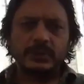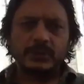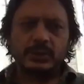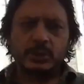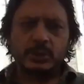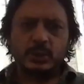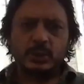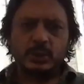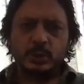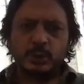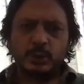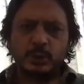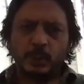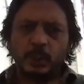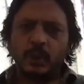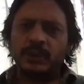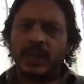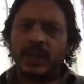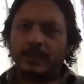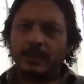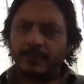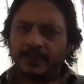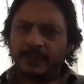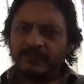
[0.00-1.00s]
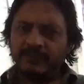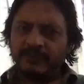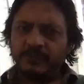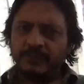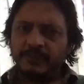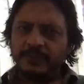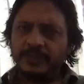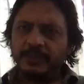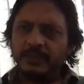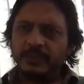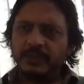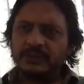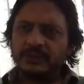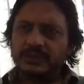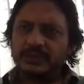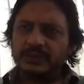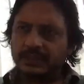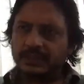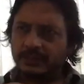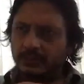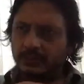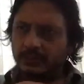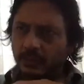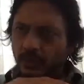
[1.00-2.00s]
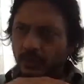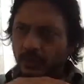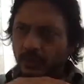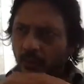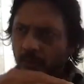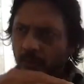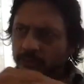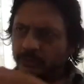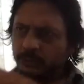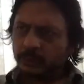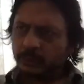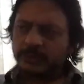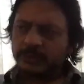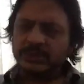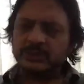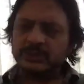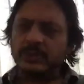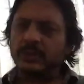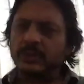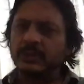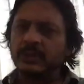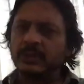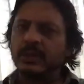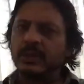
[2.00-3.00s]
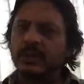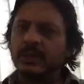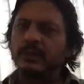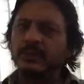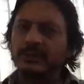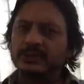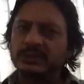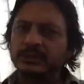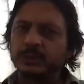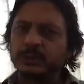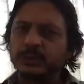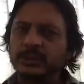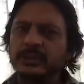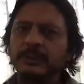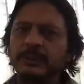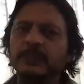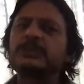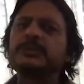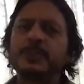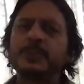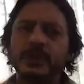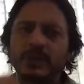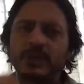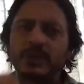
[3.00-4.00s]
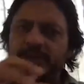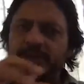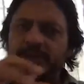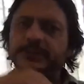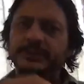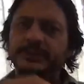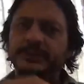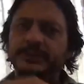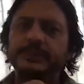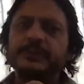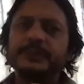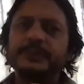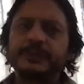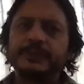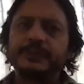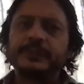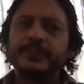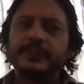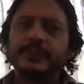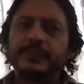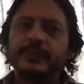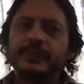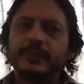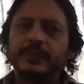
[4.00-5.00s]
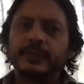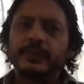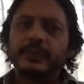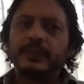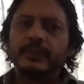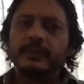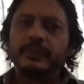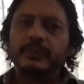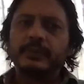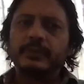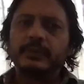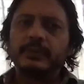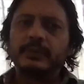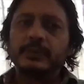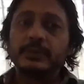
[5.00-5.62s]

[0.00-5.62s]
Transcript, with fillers: So what happened for me was that all through this lockdown I was doing the post-production. Okay.